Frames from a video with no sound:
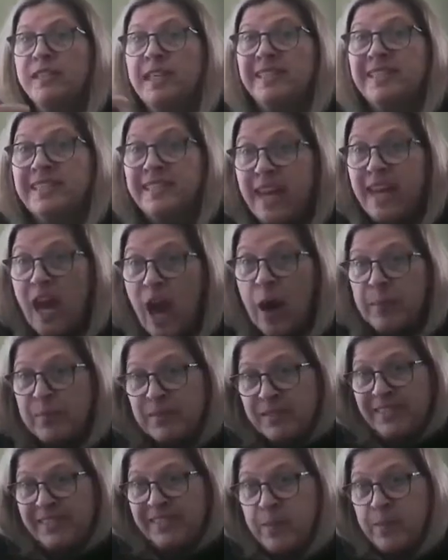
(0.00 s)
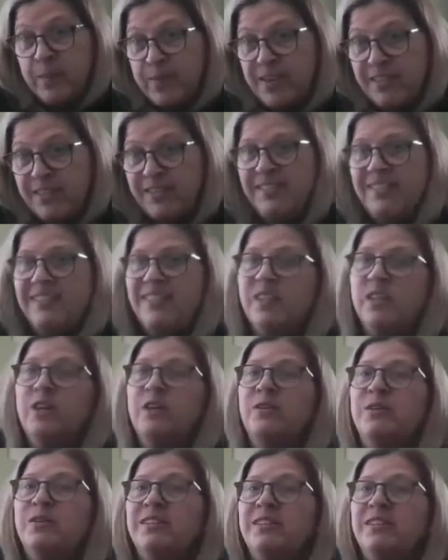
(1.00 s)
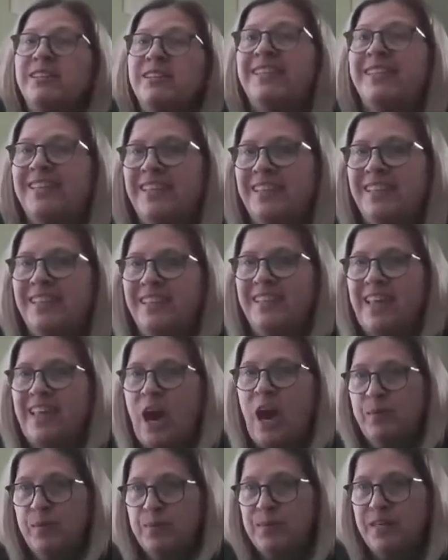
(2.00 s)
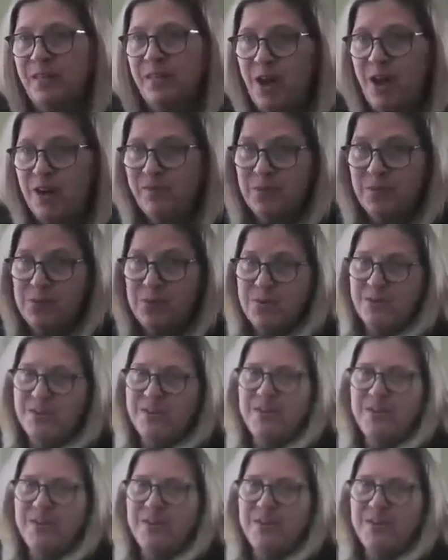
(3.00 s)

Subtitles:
said, stop escaping, you know, like that would be a lawful order,